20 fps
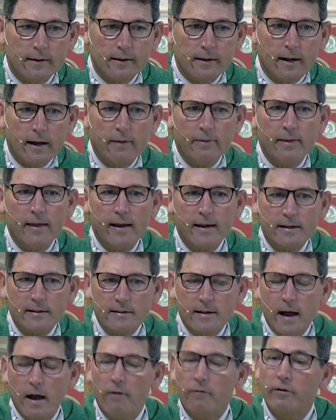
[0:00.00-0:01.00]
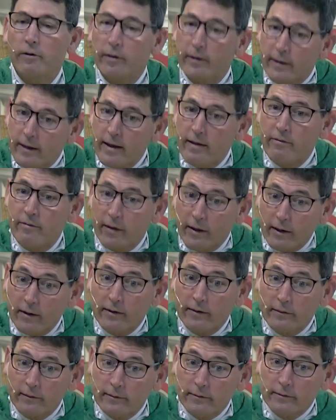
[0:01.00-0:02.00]
And then it's not really giving.
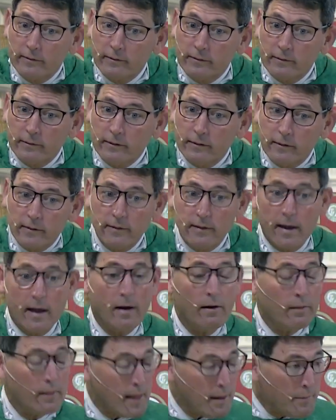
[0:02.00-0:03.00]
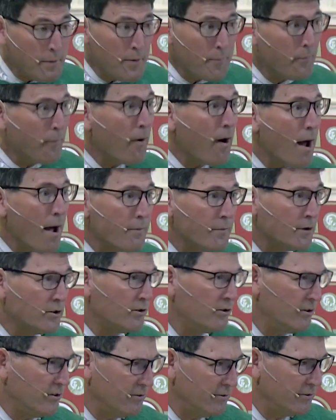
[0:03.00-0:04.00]
Now, let me
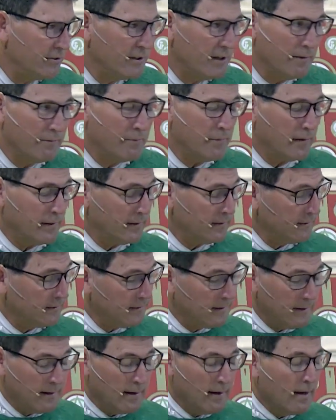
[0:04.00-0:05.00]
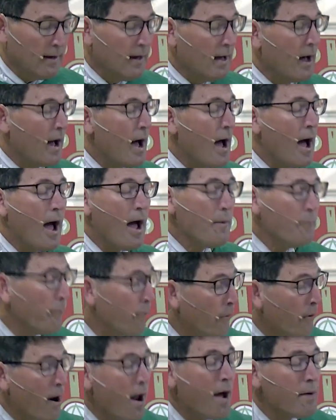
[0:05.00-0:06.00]
promise you something. I
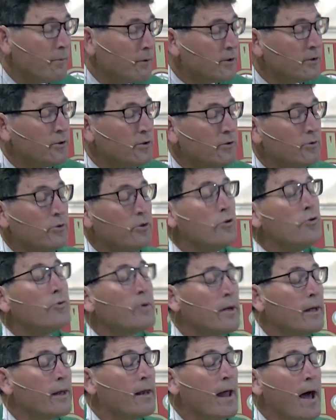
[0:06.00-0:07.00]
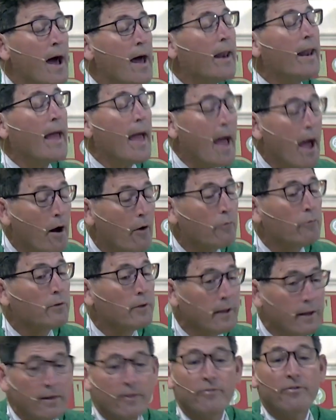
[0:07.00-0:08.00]
promise you, you cannot
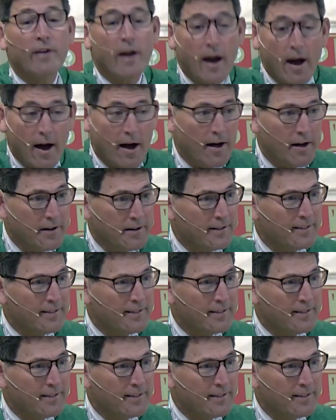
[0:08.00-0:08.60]
outgive God.